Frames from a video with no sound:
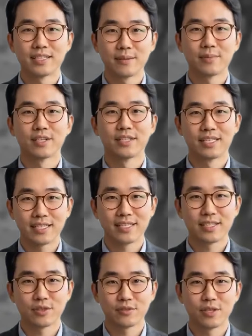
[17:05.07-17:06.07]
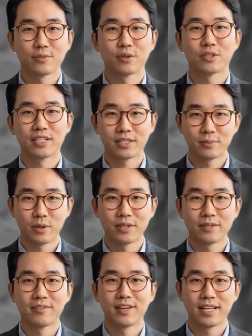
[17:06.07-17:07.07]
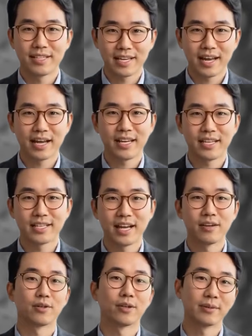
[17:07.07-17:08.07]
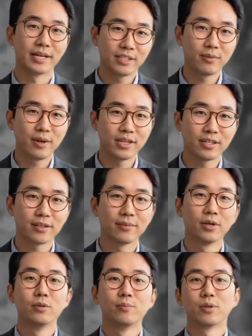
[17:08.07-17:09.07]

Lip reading: the perfect synergy of multi-domain weapons. Tanks and infantry combat